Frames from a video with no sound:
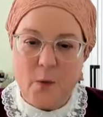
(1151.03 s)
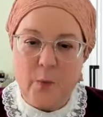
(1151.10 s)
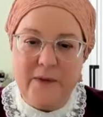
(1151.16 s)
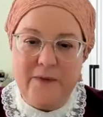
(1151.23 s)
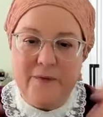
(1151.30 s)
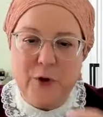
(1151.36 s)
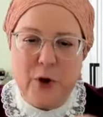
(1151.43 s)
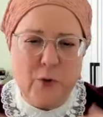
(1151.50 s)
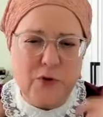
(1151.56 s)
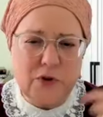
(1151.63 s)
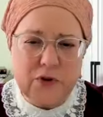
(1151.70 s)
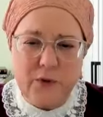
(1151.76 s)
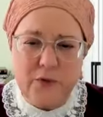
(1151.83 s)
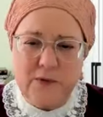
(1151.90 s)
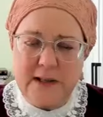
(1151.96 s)
We go
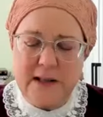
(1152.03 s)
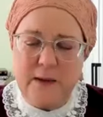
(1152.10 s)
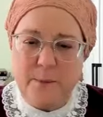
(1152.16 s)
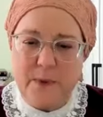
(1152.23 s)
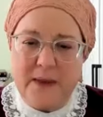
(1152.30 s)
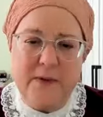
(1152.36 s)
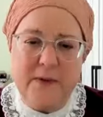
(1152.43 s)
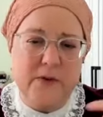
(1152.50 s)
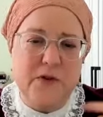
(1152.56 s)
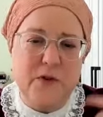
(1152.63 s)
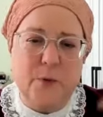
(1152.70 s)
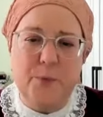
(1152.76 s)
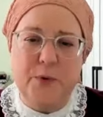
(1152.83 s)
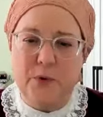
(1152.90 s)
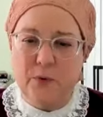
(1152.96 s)
so deep and they're
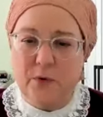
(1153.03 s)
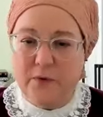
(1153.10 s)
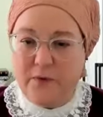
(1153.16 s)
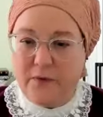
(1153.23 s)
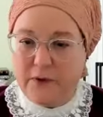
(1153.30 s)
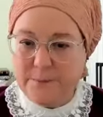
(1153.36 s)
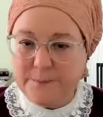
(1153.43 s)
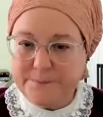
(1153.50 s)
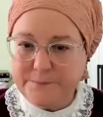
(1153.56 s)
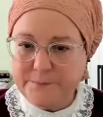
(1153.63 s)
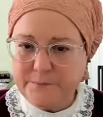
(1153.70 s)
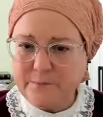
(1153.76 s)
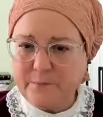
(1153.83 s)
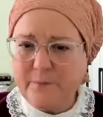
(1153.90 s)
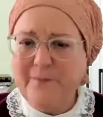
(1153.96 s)
so beautiful.
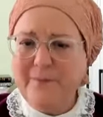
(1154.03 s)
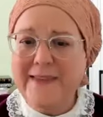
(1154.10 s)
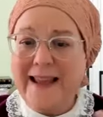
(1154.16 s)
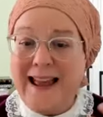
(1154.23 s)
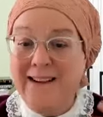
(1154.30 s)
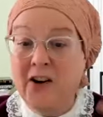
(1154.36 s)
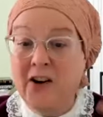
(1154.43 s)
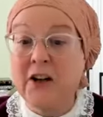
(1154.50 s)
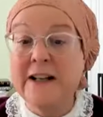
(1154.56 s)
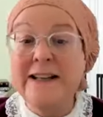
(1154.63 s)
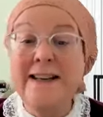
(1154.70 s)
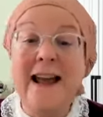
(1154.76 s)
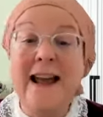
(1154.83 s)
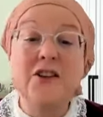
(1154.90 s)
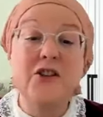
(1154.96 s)
And our
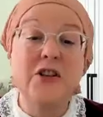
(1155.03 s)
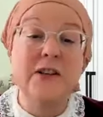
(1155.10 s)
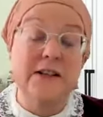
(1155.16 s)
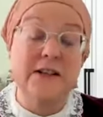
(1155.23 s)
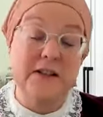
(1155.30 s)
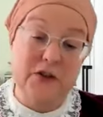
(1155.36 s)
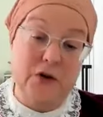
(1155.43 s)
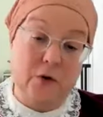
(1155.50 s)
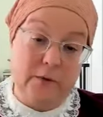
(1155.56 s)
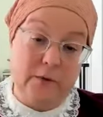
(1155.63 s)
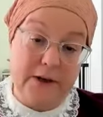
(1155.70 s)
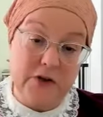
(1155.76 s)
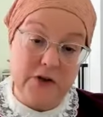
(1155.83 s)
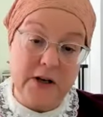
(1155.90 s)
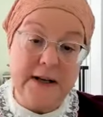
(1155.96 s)
connection is so
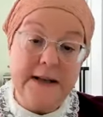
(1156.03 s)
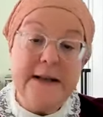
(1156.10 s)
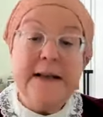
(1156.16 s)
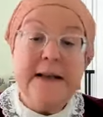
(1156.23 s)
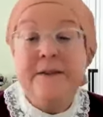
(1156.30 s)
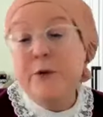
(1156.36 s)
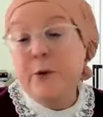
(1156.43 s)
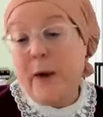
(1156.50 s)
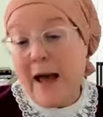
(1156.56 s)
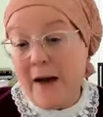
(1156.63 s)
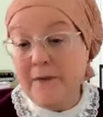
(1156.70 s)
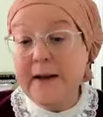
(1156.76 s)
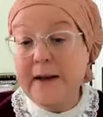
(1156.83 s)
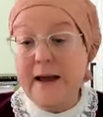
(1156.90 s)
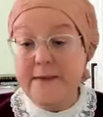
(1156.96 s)
rich. If you
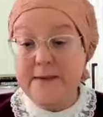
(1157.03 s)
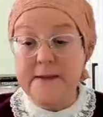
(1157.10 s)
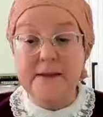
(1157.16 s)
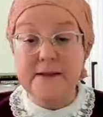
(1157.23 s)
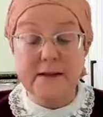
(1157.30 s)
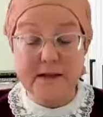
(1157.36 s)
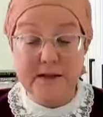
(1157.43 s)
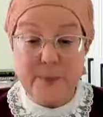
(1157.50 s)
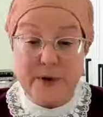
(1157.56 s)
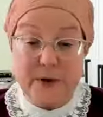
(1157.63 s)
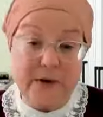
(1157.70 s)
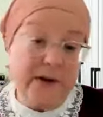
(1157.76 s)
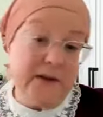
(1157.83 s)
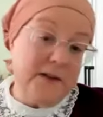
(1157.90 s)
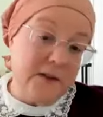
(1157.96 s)
haven't had this
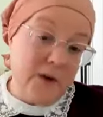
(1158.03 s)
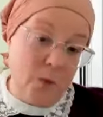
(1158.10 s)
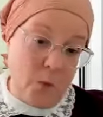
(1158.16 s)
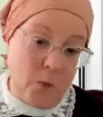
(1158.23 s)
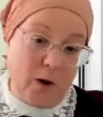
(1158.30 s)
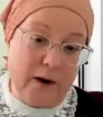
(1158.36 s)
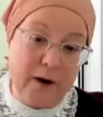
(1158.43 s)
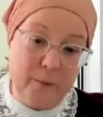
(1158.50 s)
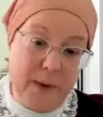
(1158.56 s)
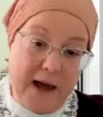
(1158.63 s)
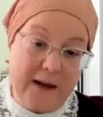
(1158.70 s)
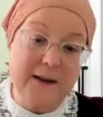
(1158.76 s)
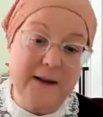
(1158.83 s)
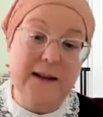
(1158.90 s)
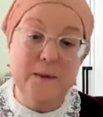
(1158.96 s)
experience, don't worry
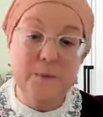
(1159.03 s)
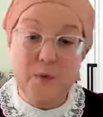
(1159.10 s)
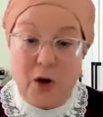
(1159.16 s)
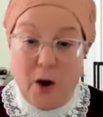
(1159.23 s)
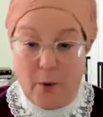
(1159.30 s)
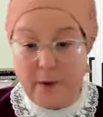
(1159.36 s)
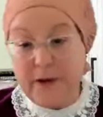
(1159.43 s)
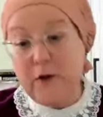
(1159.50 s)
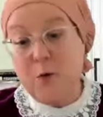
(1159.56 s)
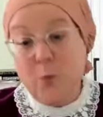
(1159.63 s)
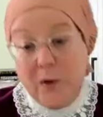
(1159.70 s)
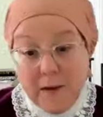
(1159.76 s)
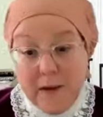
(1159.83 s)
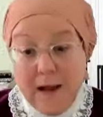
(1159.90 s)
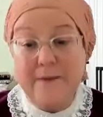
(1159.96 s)
about it. Keep going. You
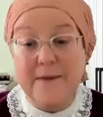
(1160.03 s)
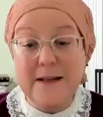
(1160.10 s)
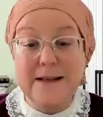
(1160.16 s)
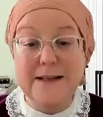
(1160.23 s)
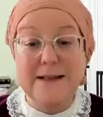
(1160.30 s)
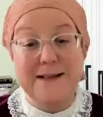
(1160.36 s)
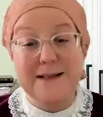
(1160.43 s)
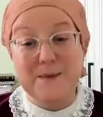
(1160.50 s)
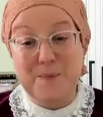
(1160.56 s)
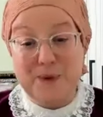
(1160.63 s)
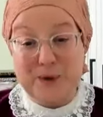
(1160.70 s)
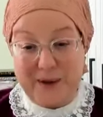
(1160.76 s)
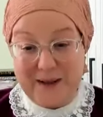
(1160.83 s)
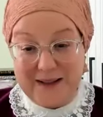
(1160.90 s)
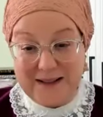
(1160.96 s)
will have this
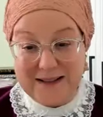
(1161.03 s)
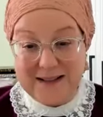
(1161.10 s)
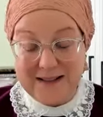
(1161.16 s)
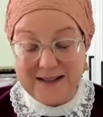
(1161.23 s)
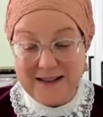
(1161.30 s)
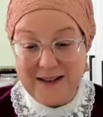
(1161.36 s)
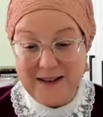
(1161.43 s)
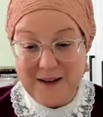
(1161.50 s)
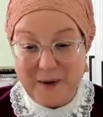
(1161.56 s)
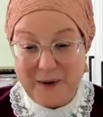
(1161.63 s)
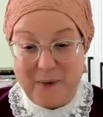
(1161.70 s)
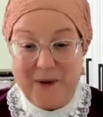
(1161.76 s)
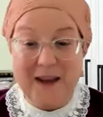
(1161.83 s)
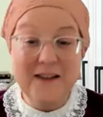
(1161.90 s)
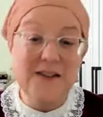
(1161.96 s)
experience.
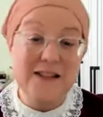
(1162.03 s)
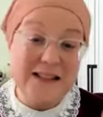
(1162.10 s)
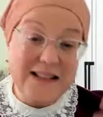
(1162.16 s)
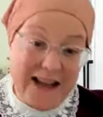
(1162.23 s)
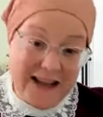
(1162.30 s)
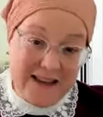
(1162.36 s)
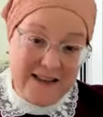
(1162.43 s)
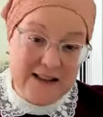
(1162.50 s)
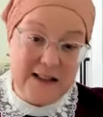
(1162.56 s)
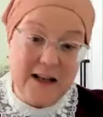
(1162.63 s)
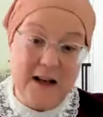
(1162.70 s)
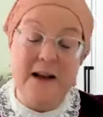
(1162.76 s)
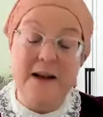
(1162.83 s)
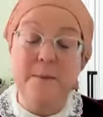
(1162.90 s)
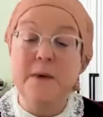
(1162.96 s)
Okay, just take the
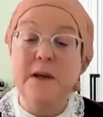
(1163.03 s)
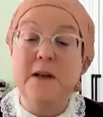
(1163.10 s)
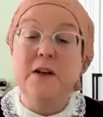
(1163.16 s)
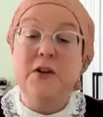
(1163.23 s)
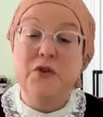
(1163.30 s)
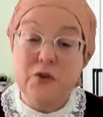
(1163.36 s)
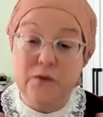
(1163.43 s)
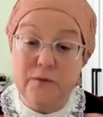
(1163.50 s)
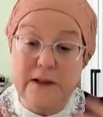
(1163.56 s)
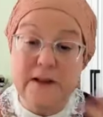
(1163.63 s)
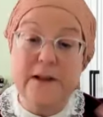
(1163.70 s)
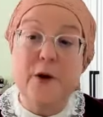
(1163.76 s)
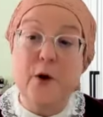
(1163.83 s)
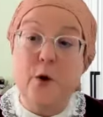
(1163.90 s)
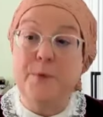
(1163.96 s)
time to
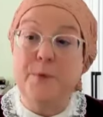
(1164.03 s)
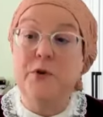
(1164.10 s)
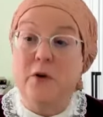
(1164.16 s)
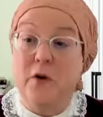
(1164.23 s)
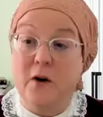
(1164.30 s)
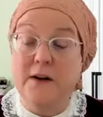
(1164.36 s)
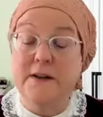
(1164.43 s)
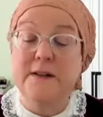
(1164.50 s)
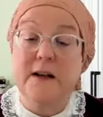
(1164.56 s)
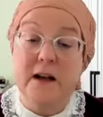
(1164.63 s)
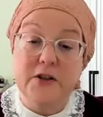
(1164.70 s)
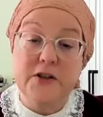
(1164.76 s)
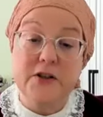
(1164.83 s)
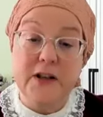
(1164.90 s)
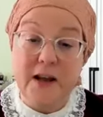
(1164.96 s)
really open your heart to
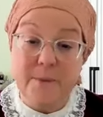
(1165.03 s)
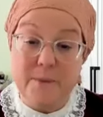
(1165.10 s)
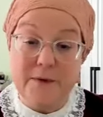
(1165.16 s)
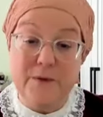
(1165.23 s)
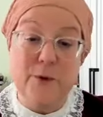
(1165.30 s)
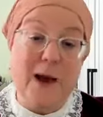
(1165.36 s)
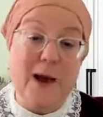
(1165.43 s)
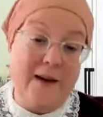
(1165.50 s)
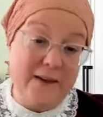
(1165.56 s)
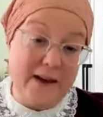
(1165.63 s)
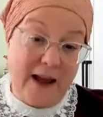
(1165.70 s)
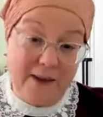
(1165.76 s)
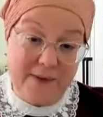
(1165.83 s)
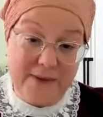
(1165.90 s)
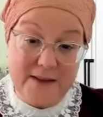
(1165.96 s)
Hashem. If you have
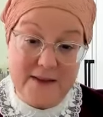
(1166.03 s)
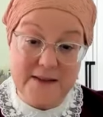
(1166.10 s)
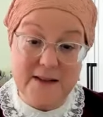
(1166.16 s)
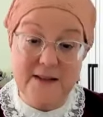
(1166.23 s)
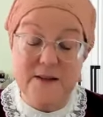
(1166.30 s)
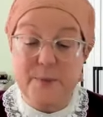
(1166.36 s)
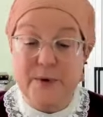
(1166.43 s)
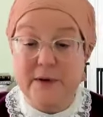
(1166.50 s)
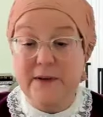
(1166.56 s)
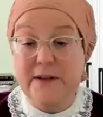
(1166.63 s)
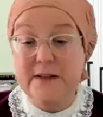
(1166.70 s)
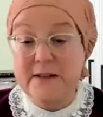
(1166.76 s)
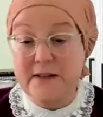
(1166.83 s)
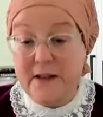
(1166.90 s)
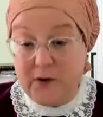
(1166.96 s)
had this
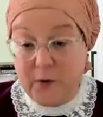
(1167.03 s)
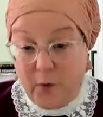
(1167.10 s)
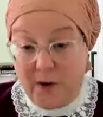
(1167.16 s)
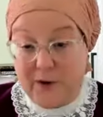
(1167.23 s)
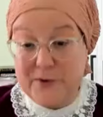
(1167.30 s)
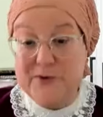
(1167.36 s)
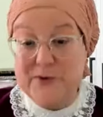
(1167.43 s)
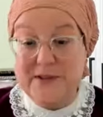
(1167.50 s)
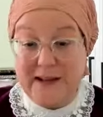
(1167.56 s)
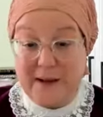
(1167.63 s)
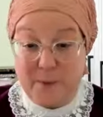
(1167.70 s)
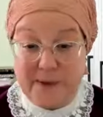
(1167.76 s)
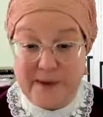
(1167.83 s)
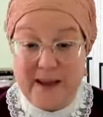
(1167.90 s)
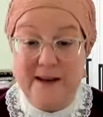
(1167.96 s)
experience, then you
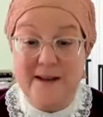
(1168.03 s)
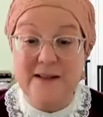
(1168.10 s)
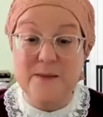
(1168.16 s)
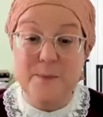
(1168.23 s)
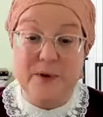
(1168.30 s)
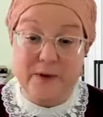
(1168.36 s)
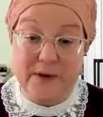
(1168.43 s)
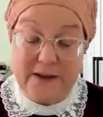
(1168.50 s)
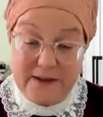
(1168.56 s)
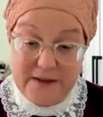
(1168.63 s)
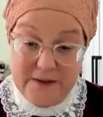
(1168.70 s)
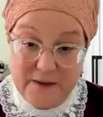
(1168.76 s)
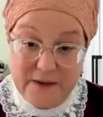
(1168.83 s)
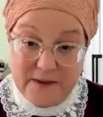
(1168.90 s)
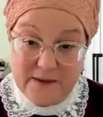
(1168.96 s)
understand what that experience
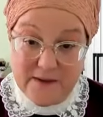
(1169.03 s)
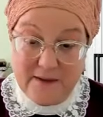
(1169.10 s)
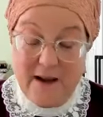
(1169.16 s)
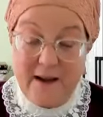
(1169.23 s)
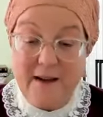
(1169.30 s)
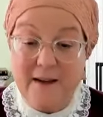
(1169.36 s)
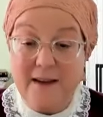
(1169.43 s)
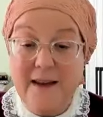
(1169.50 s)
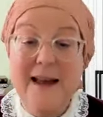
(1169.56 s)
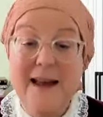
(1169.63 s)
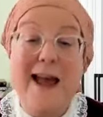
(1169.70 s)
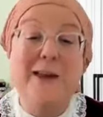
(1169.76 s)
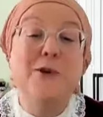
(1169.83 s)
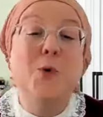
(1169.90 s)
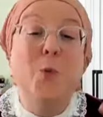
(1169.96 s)
feels like,
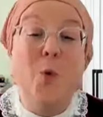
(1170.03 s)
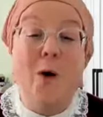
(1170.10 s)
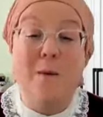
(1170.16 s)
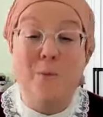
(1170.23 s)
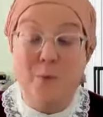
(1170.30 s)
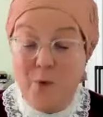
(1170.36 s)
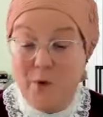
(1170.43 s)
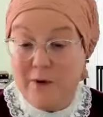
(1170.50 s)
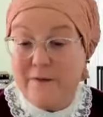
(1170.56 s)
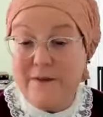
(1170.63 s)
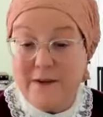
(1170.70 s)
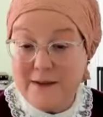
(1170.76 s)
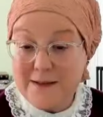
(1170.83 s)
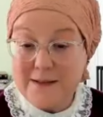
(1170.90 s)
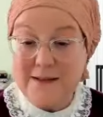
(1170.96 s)
and you want more of
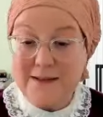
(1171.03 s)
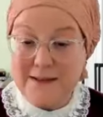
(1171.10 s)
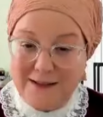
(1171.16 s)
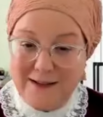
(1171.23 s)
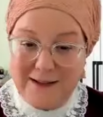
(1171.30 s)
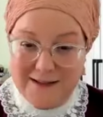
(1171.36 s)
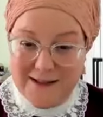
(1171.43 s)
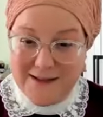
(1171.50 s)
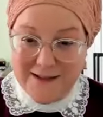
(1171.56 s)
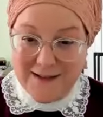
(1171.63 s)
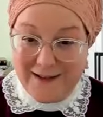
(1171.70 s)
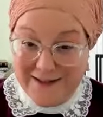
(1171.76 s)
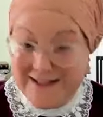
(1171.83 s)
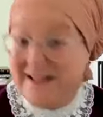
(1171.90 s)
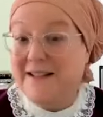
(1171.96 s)
it. It's
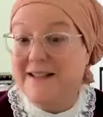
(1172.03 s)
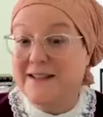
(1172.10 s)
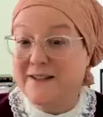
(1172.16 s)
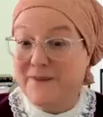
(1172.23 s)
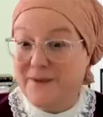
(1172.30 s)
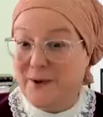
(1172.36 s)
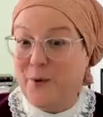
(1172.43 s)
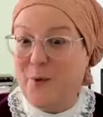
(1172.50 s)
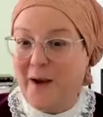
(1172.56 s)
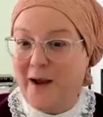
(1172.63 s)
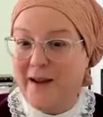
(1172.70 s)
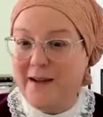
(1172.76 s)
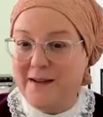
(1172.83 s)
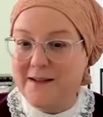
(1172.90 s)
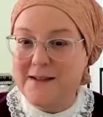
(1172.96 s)
addictive in a
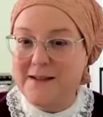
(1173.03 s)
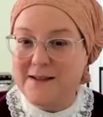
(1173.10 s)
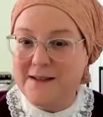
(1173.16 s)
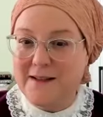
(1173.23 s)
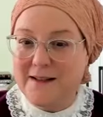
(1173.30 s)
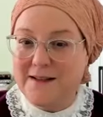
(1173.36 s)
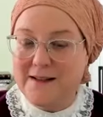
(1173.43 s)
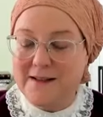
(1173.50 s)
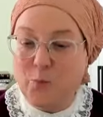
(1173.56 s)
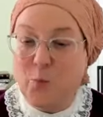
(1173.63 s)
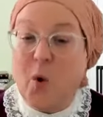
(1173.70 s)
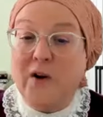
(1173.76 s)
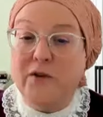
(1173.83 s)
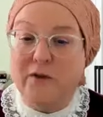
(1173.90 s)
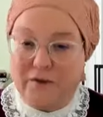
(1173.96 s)
way. It's
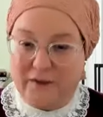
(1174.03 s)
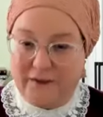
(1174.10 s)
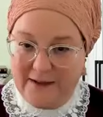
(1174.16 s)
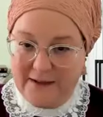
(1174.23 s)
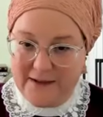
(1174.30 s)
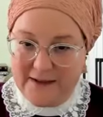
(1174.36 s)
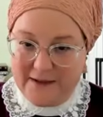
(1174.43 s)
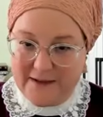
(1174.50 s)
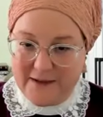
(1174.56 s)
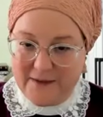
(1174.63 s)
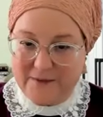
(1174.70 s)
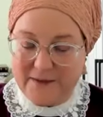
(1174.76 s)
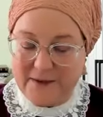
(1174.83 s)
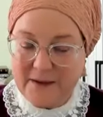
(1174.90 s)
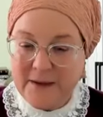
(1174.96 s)
wonderfully
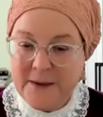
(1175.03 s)
addictive.